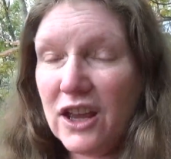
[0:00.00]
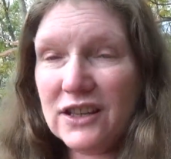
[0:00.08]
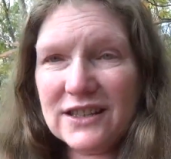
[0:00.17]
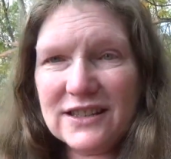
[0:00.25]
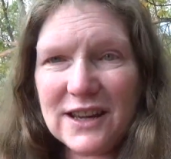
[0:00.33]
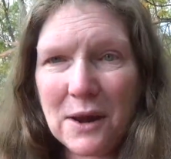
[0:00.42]

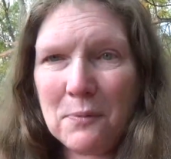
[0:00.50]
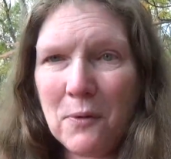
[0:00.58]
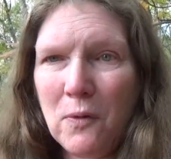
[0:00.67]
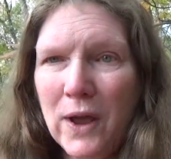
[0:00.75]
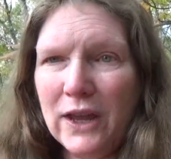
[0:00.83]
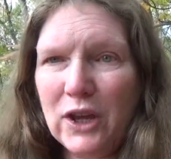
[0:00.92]
step
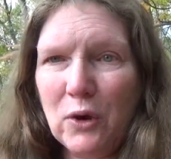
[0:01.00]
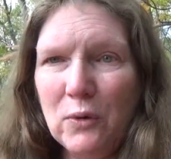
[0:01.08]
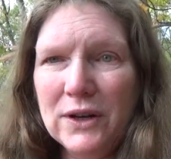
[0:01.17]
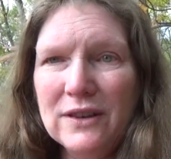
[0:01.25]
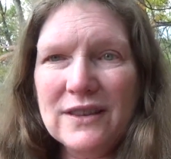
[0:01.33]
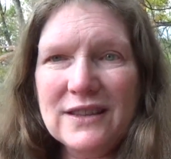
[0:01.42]
away, go
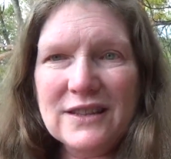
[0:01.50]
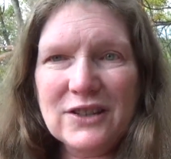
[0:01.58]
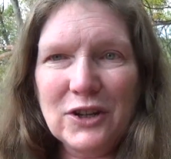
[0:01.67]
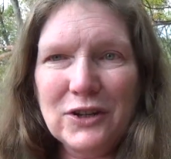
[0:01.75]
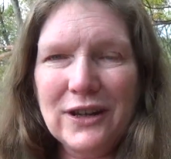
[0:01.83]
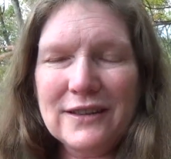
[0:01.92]
into the
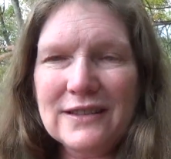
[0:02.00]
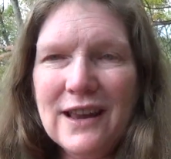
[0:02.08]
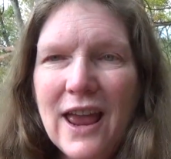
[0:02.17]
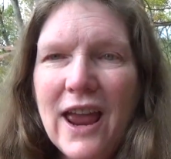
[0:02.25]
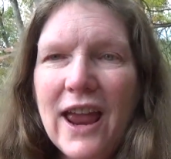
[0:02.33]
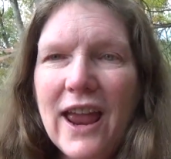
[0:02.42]
stillness,
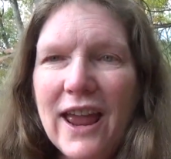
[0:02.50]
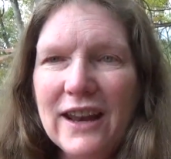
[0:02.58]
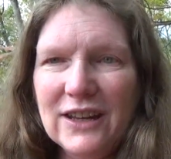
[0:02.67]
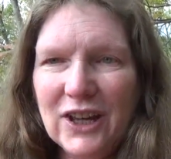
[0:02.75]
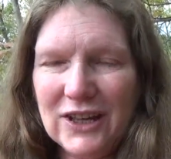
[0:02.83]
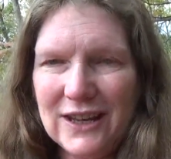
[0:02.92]

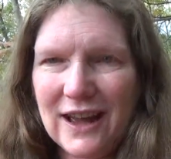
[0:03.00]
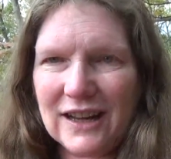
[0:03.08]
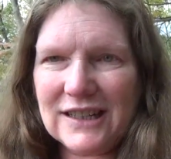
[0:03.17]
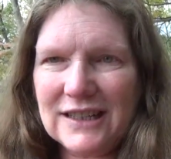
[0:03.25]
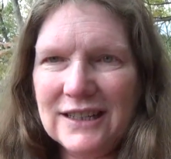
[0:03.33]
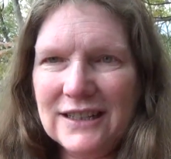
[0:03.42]
and
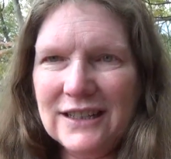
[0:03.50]
connect.